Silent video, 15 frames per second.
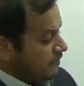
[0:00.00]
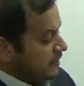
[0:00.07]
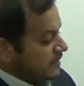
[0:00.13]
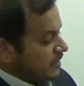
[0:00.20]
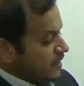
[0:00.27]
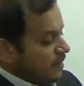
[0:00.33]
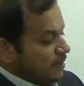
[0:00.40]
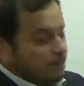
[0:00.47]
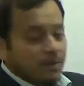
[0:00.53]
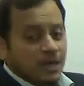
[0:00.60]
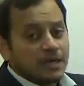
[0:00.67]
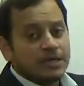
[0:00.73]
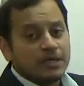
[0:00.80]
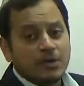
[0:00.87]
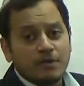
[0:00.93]
physical
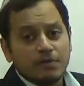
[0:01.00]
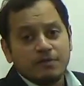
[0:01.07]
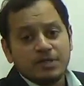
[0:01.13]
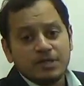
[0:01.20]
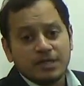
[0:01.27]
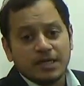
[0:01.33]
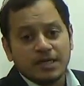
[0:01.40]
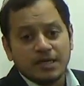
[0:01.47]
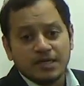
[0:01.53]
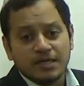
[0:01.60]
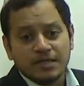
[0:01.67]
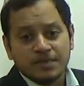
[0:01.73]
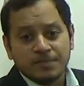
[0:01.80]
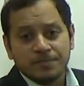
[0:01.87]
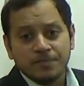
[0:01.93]
part of this
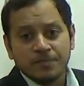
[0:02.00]
atlas.